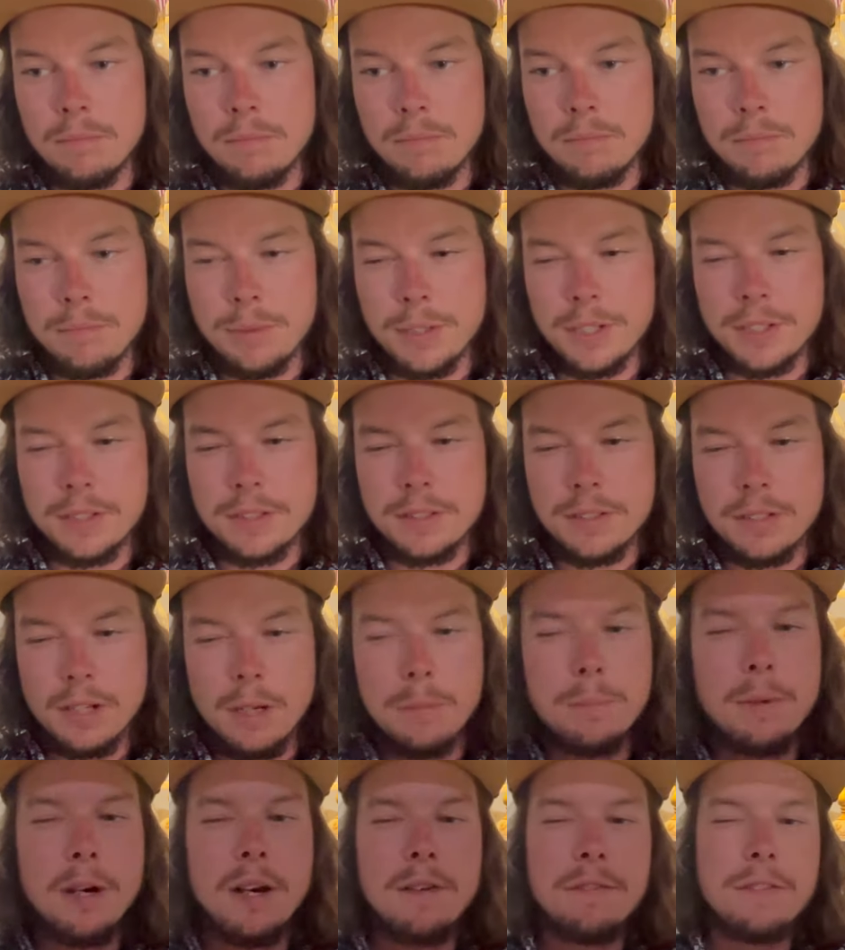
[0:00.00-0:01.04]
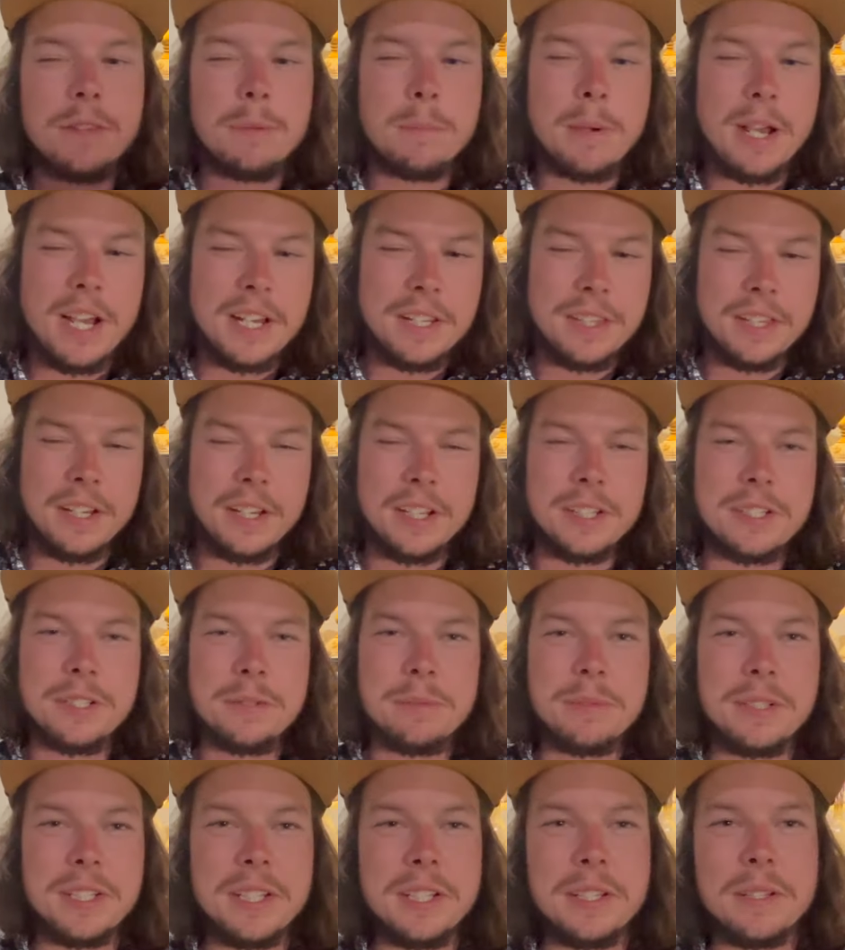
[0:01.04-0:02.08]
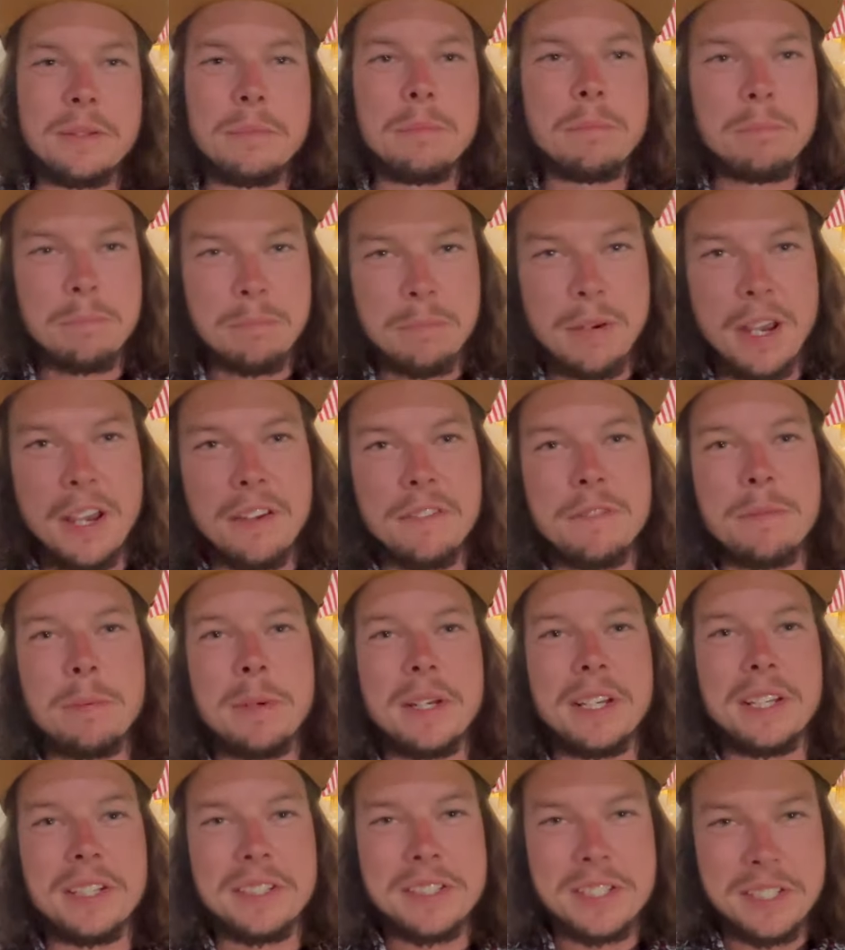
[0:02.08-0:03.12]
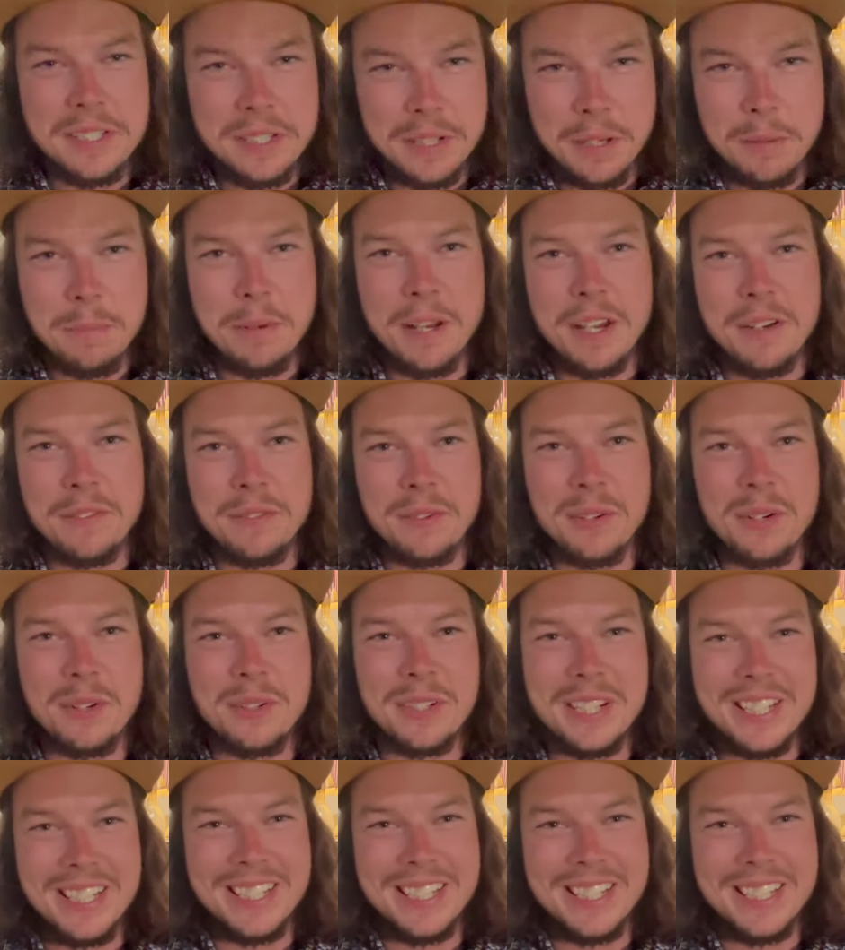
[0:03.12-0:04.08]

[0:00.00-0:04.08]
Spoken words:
But above the bathhouse, we need paved pits, a paved road.